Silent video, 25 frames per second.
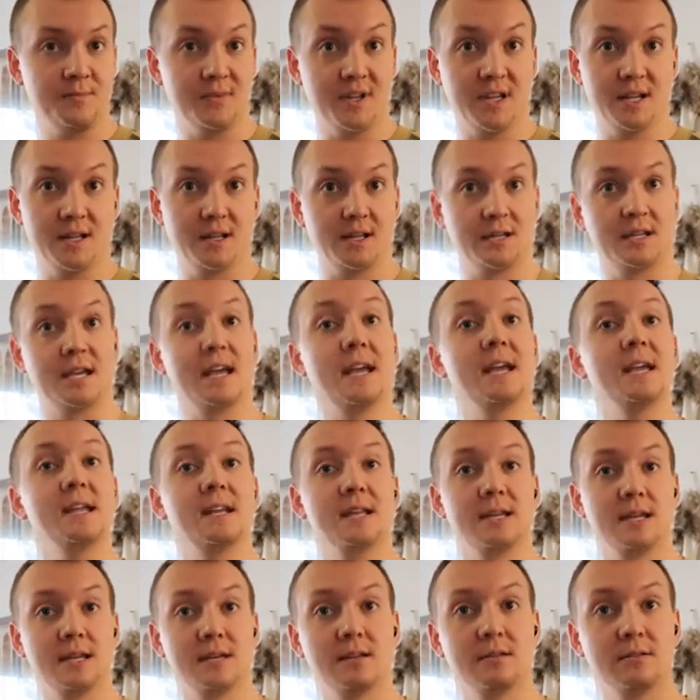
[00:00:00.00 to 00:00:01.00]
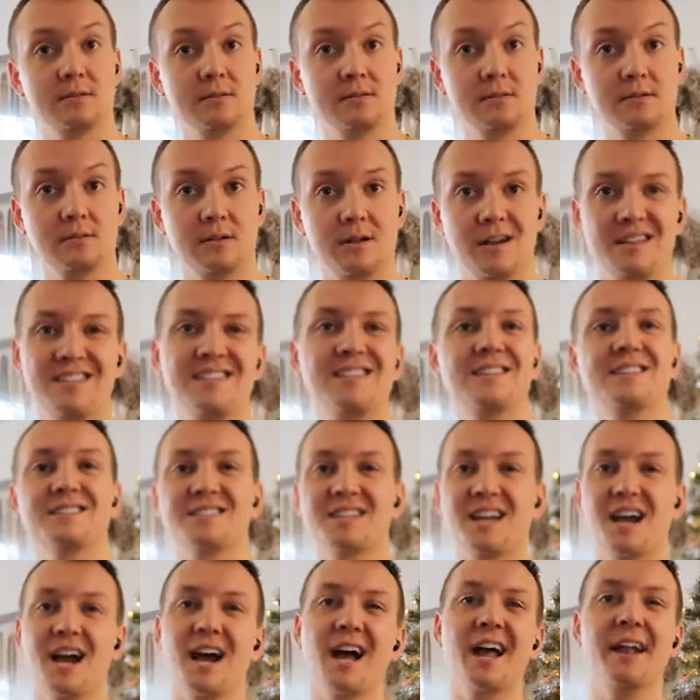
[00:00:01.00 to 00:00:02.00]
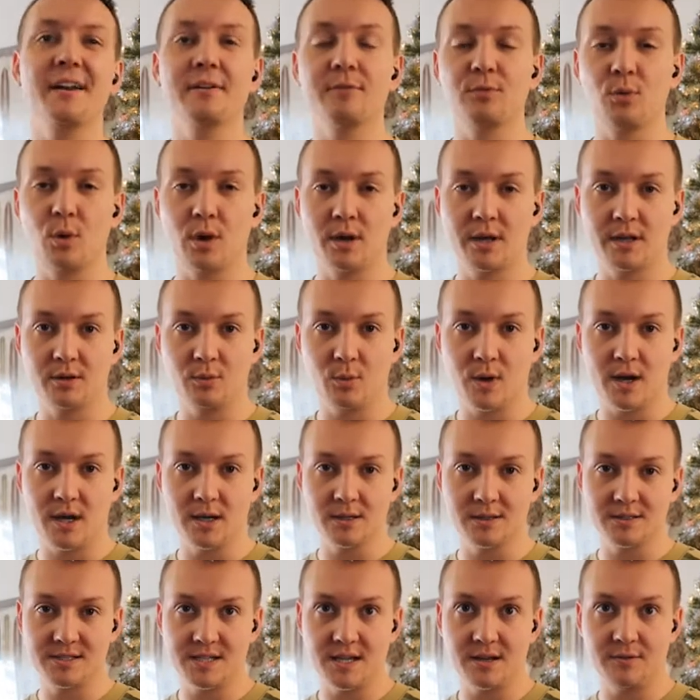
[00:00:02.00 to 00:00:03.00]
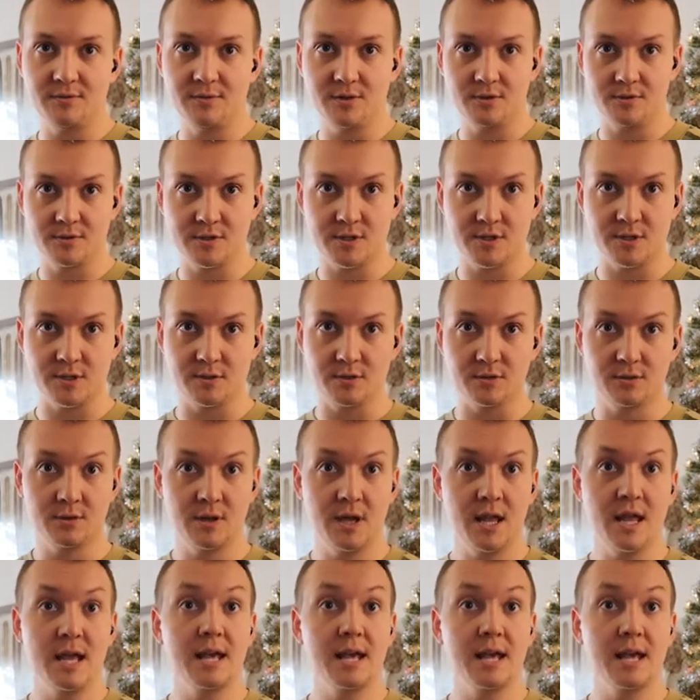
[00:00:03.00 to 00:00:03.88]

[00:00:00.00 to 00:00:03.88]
And Katie, I think, has kind of wanted wireless headphones too.